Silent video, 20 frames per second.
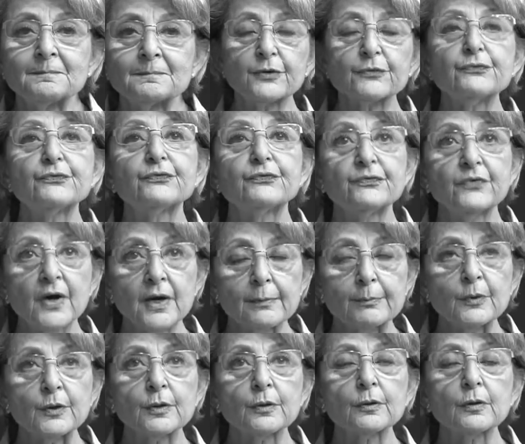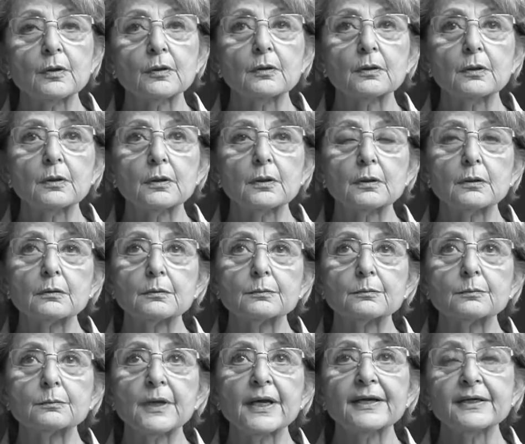The farmer
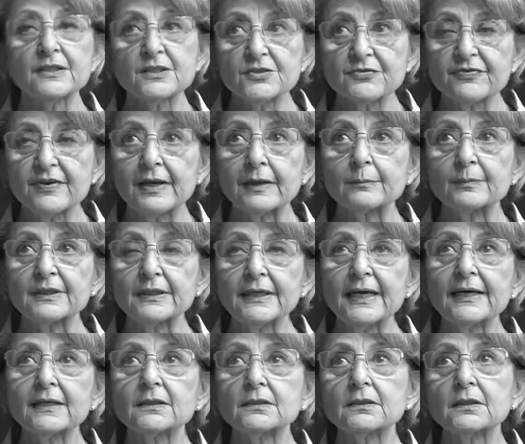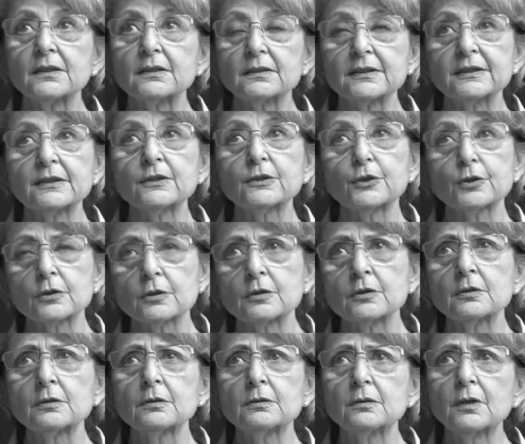and his family, he had a little
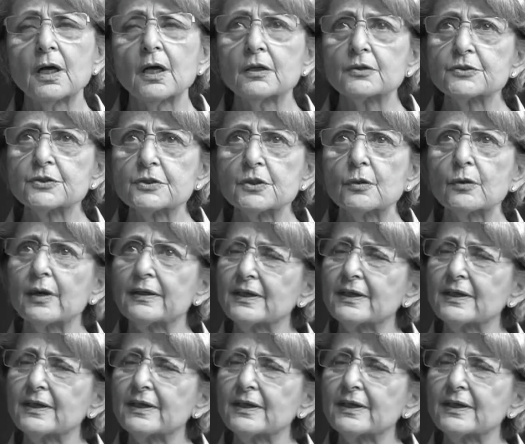girl also.